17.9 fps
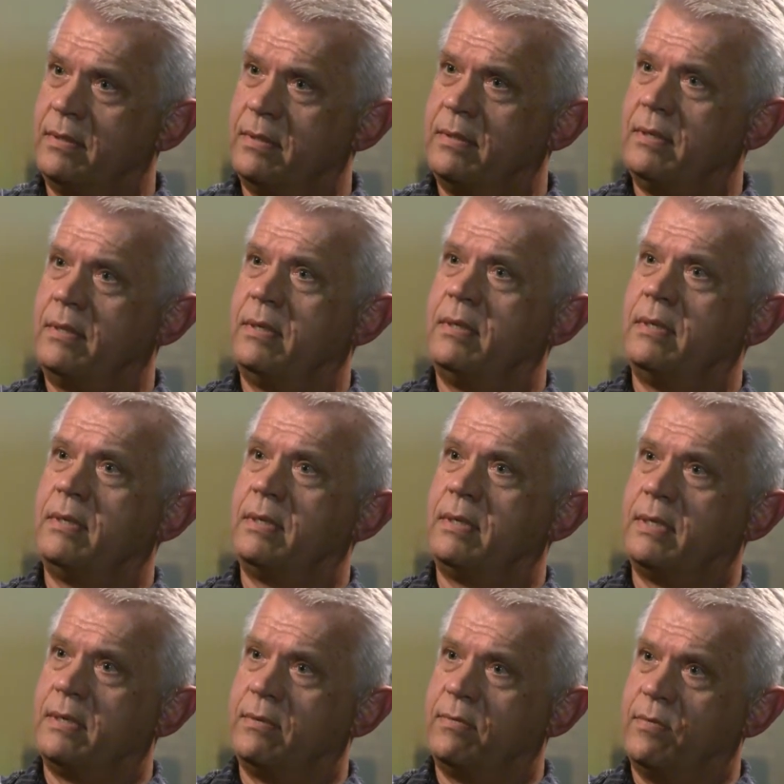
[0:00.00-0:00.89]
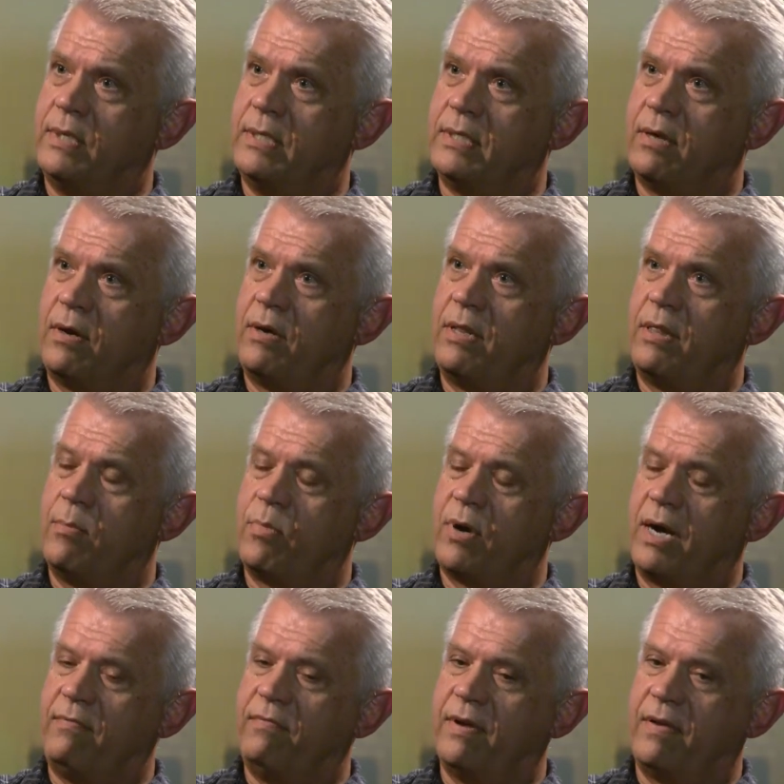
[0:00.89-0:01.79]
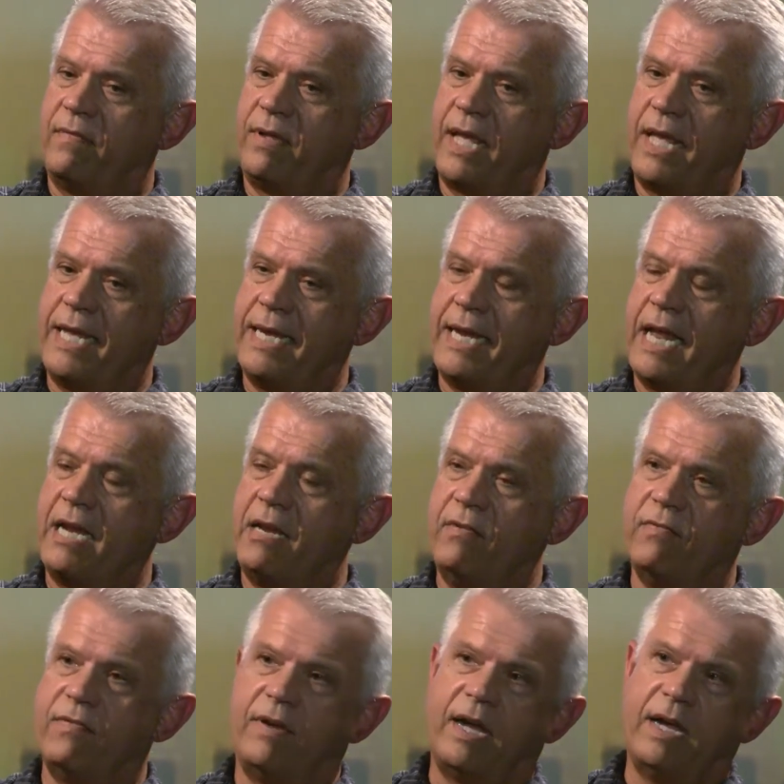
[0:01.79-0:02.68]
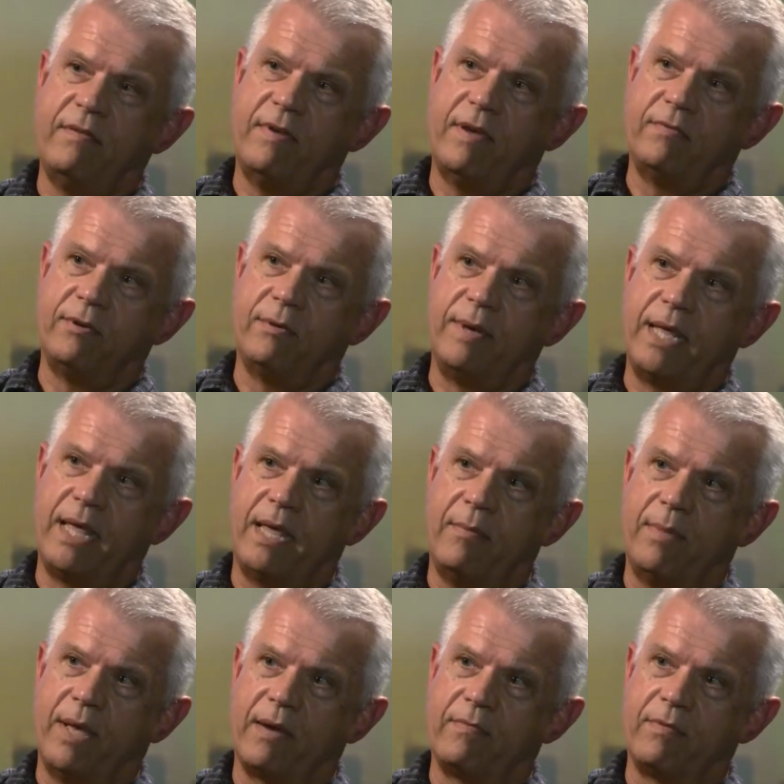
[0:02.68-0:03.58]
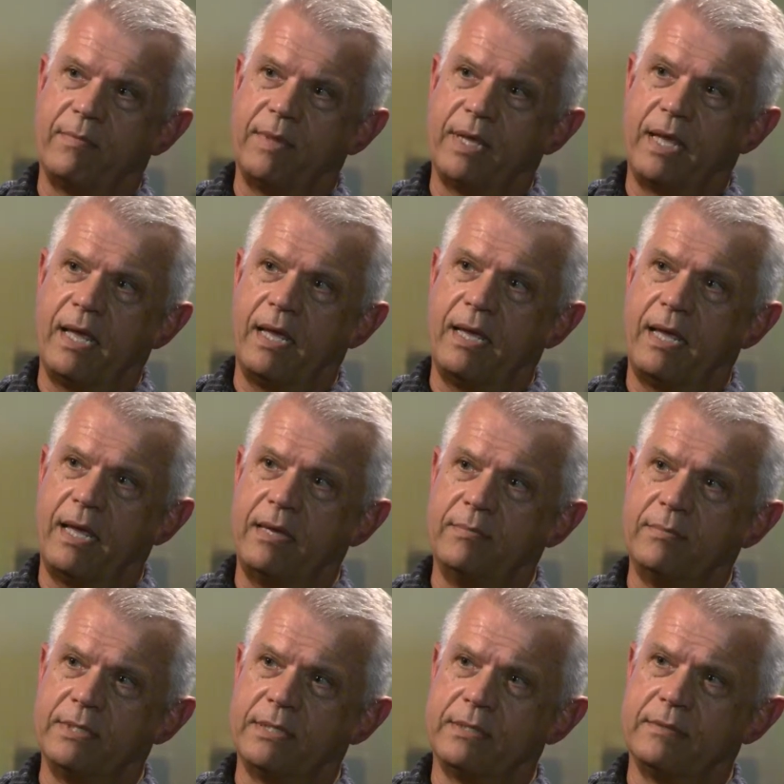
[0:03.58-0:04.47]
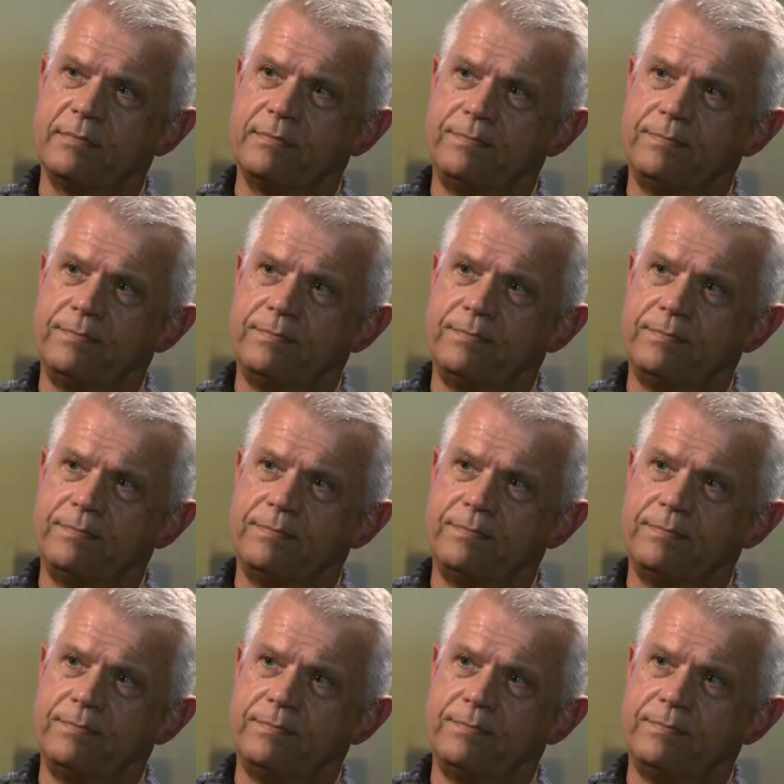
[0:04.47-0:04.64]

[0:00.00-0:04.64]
Hmm. We started the Pride 5K in '95 after we came back from the Gay Games.